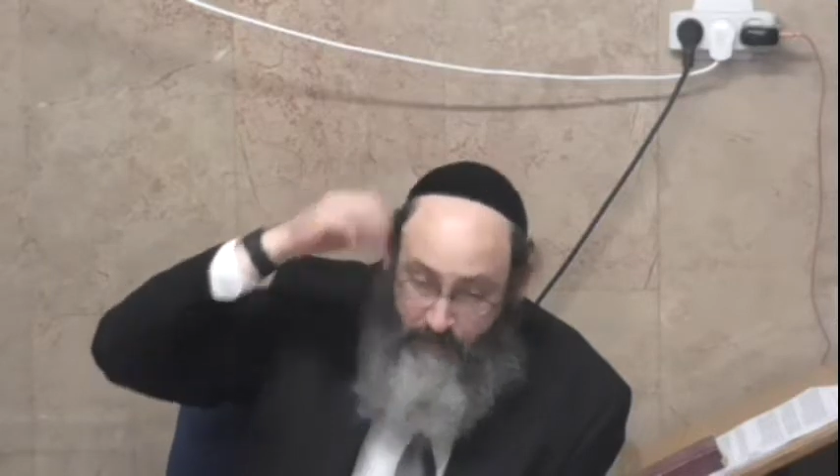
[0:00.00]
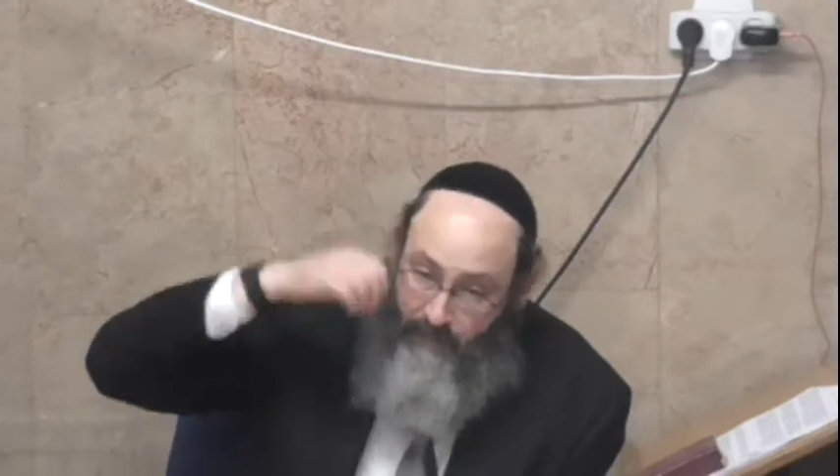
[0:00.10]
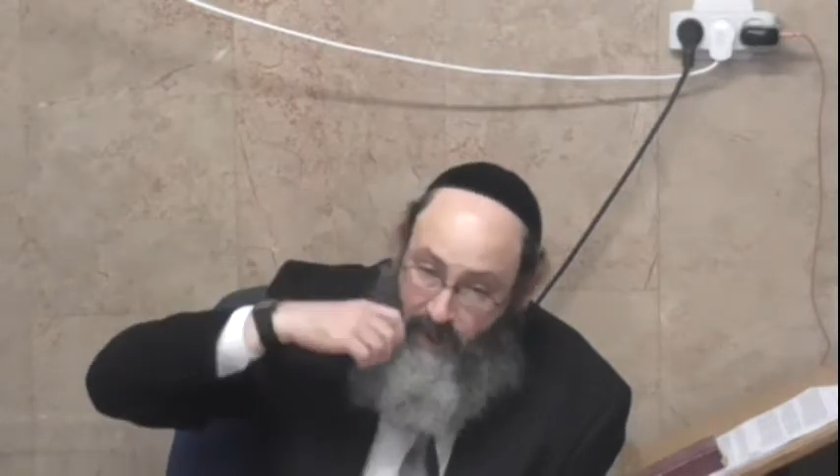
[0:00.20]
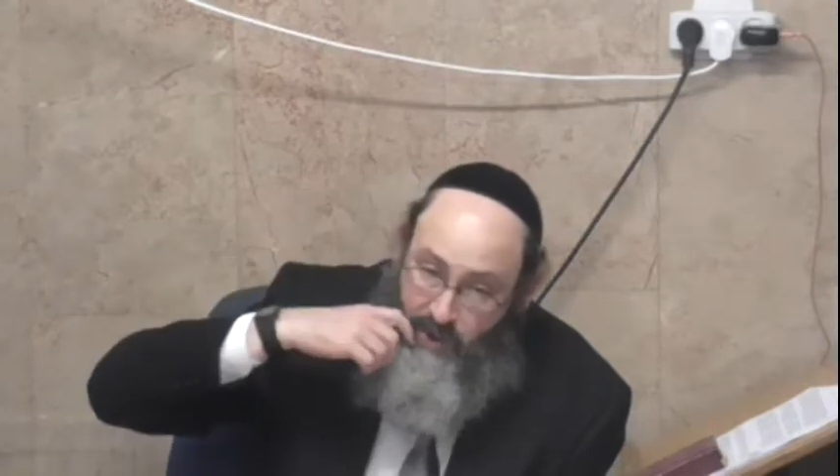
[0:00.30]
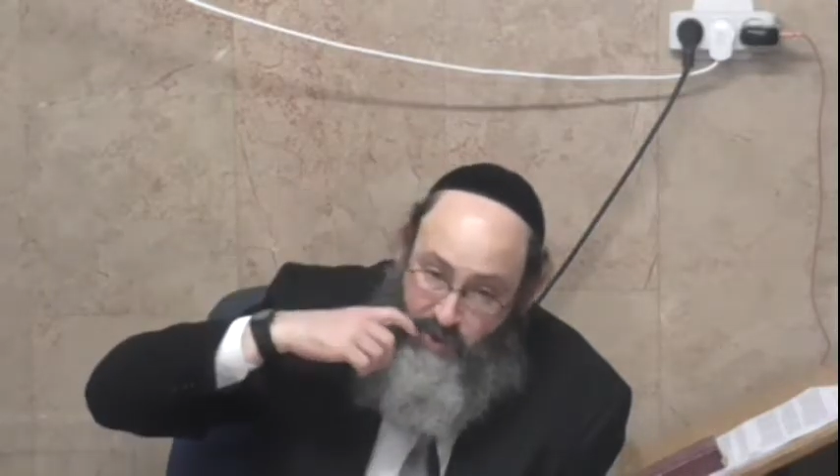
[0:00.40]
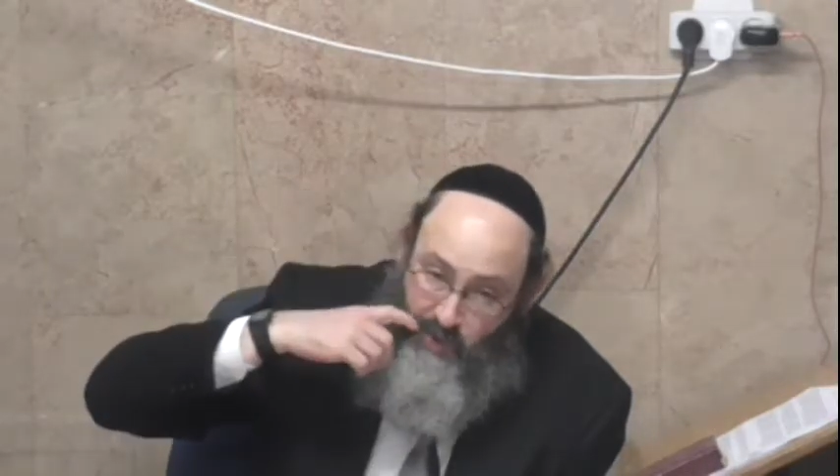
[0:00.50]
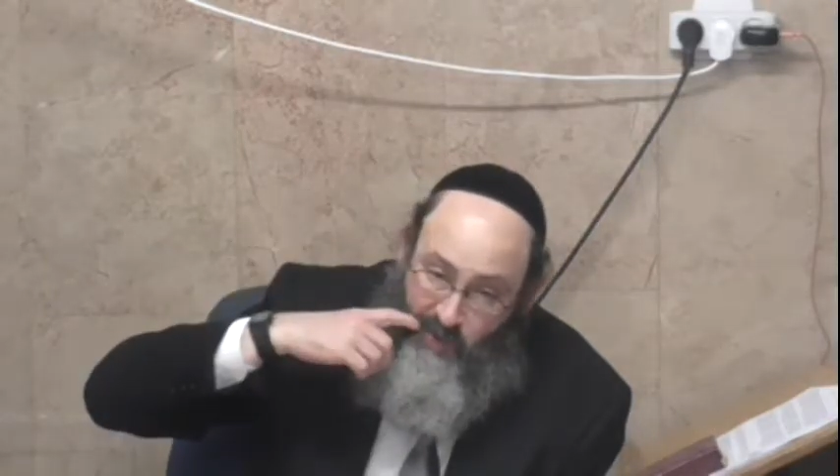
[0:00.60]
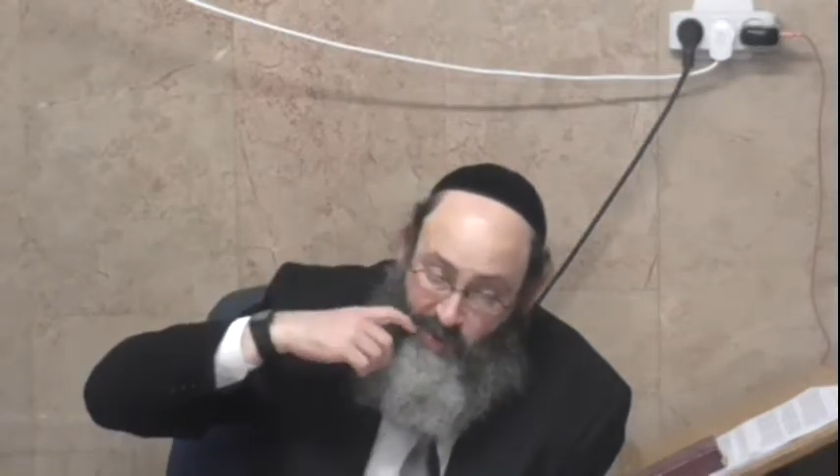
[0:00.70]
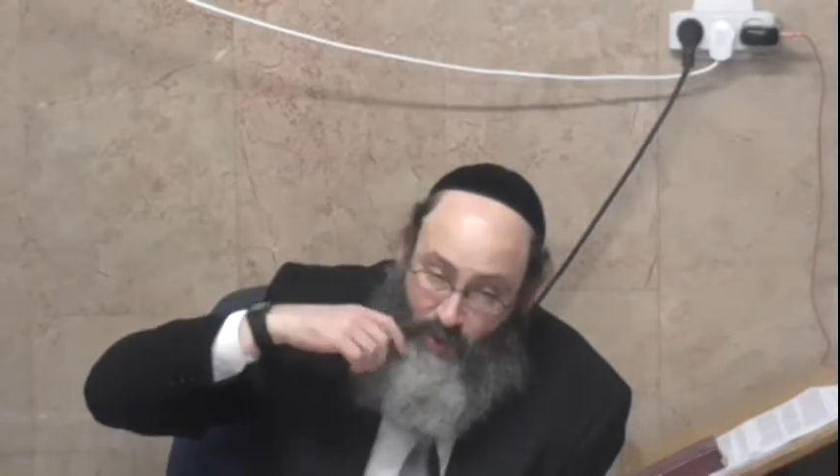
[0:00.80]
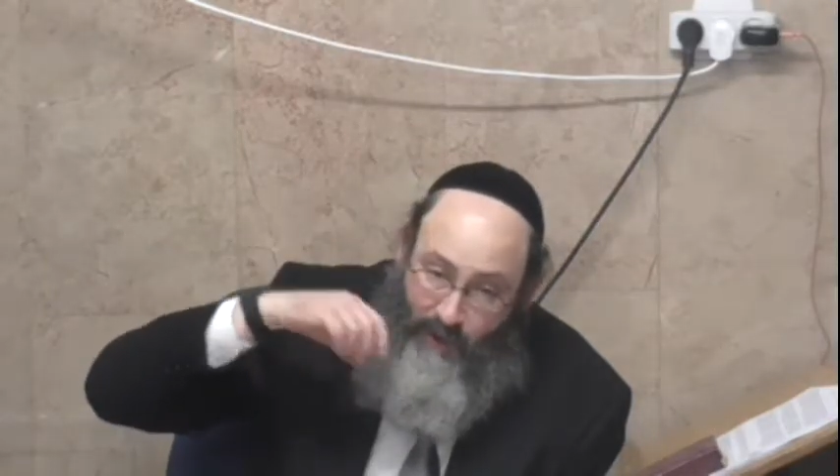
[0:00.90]
to make
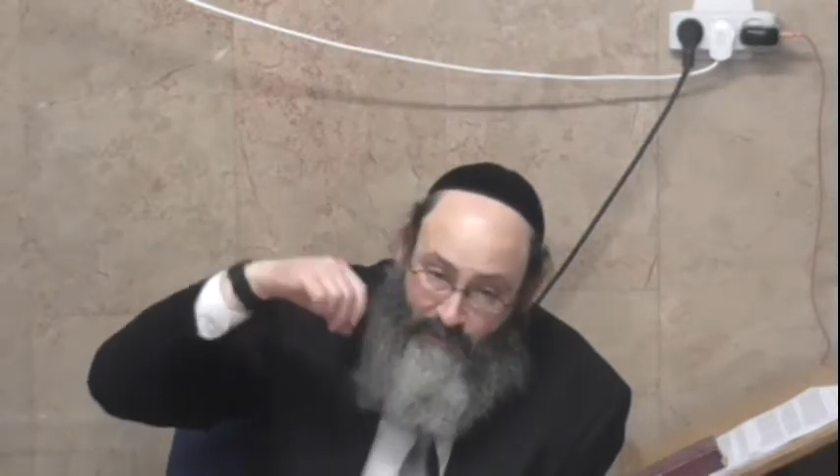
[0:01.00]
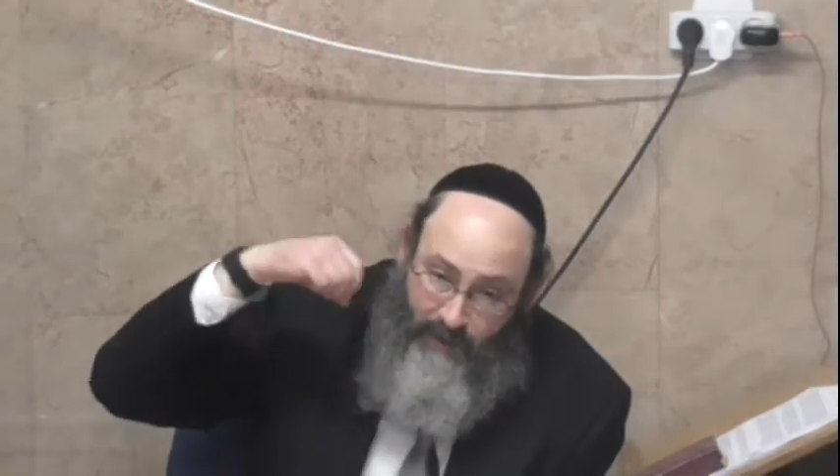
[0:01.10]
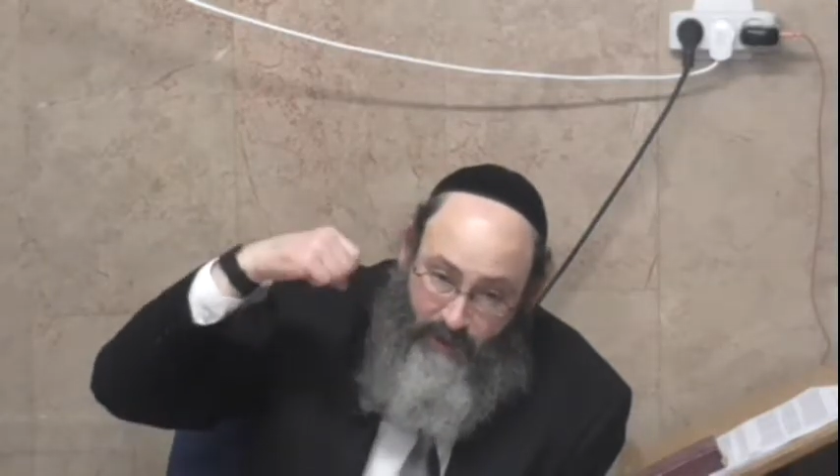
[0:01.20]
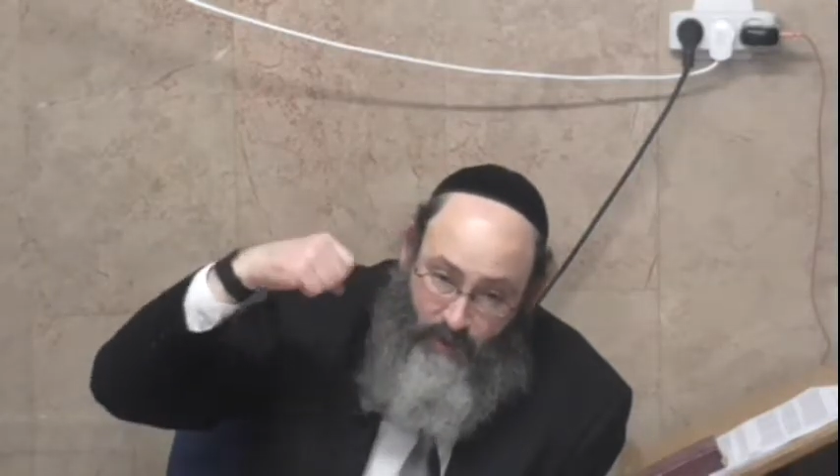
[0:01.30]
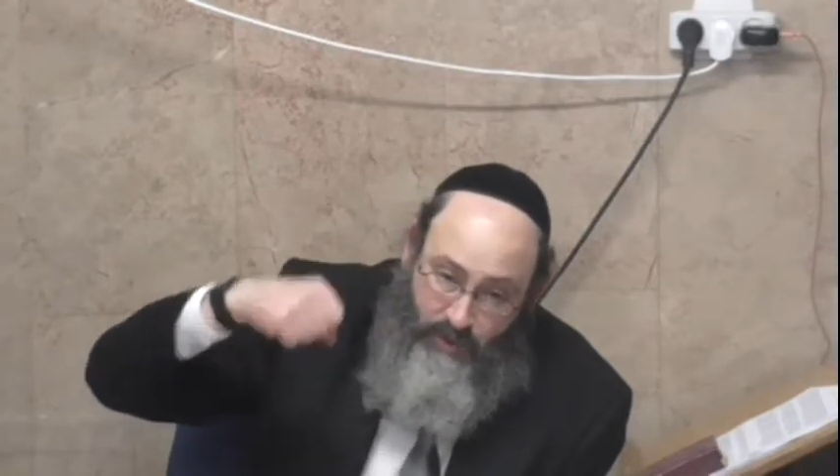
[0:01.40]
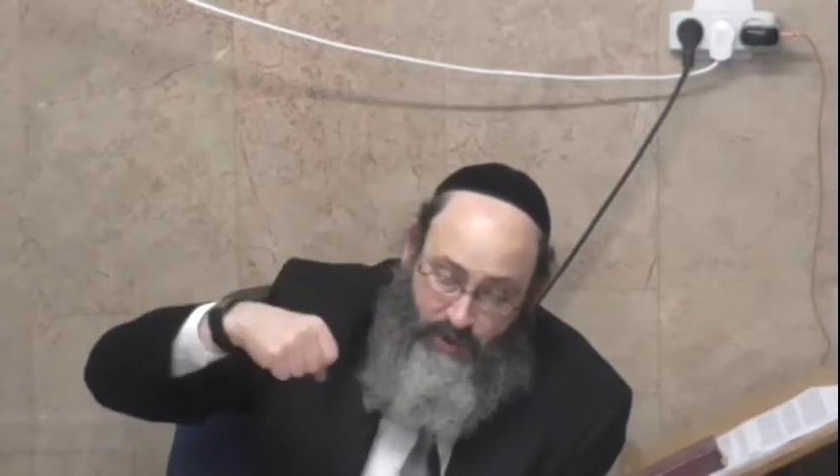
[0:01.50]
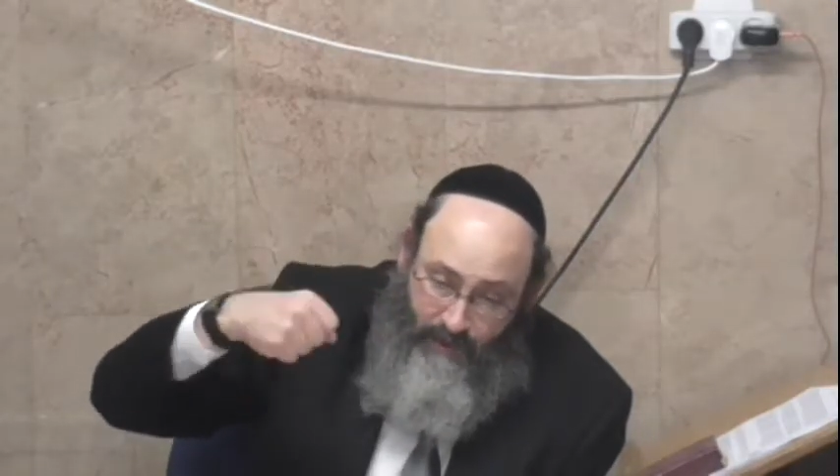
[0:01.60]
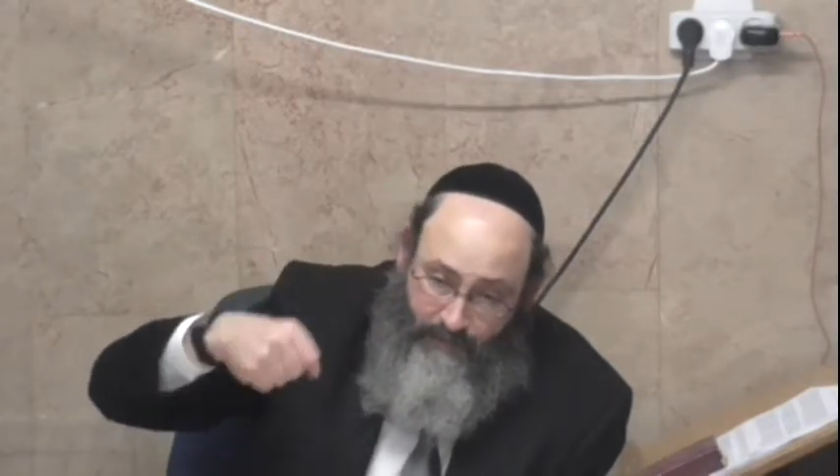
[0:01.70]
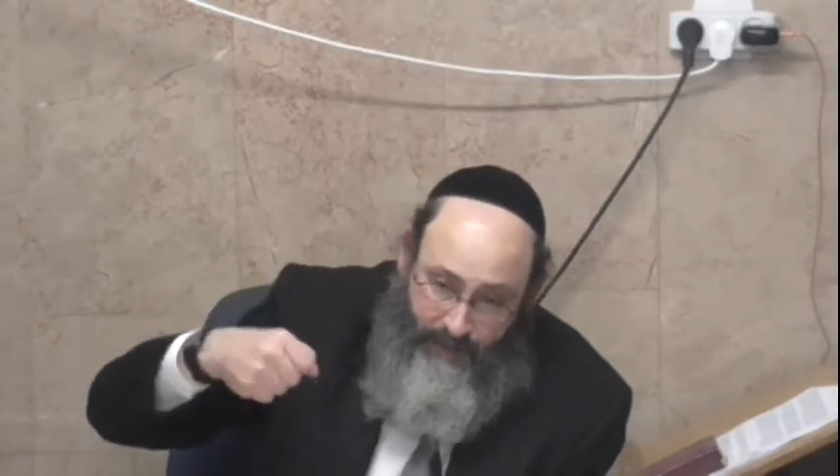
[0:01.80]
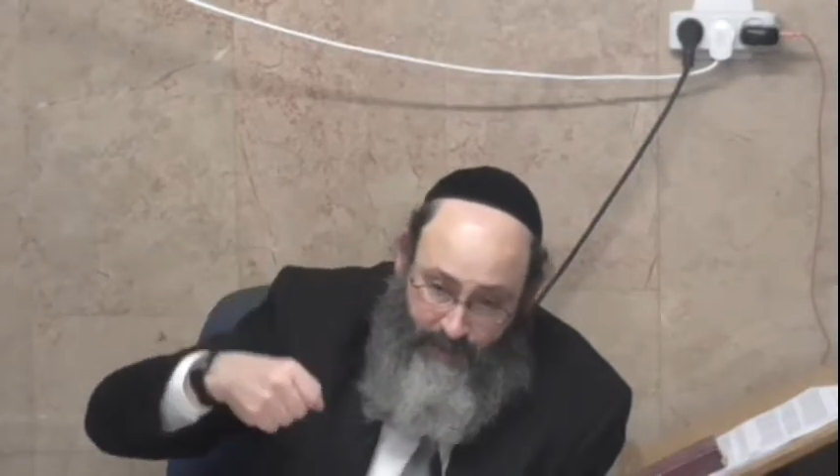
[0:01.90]
sure. You have to do
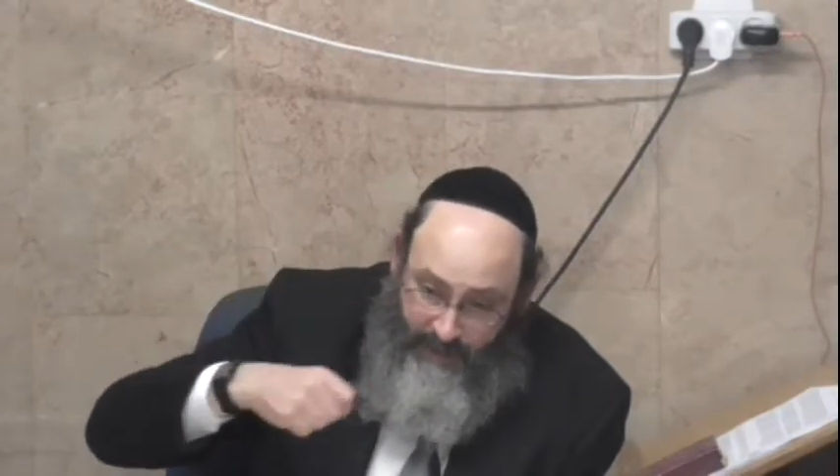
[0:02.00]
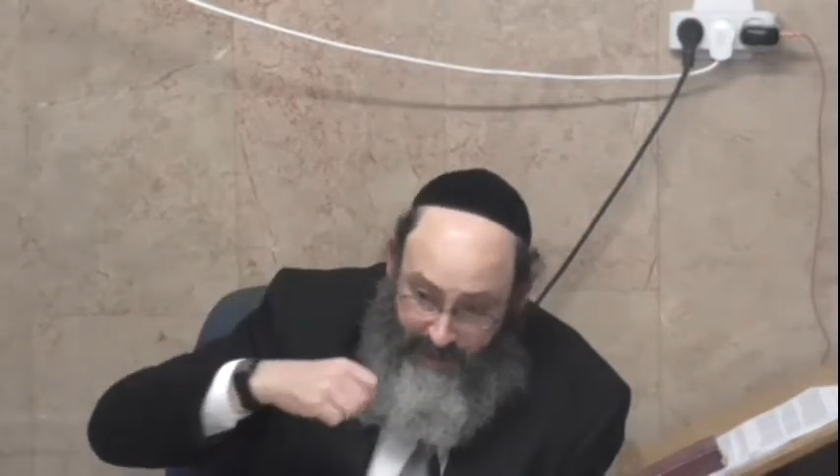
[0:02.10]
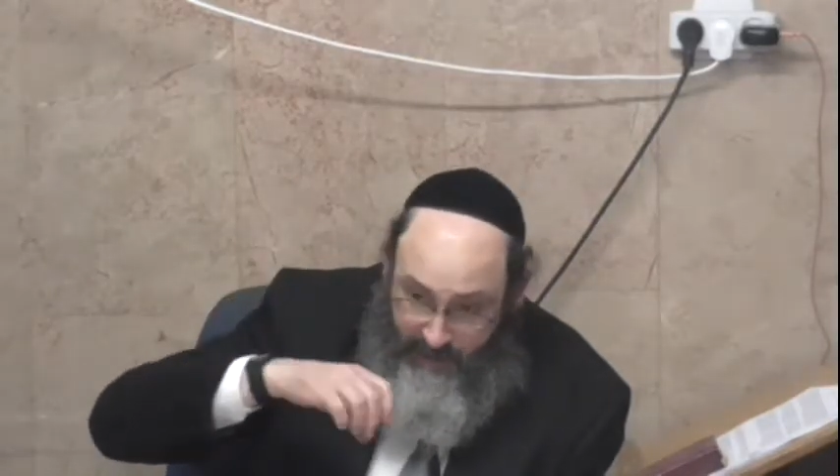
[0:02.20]
something, and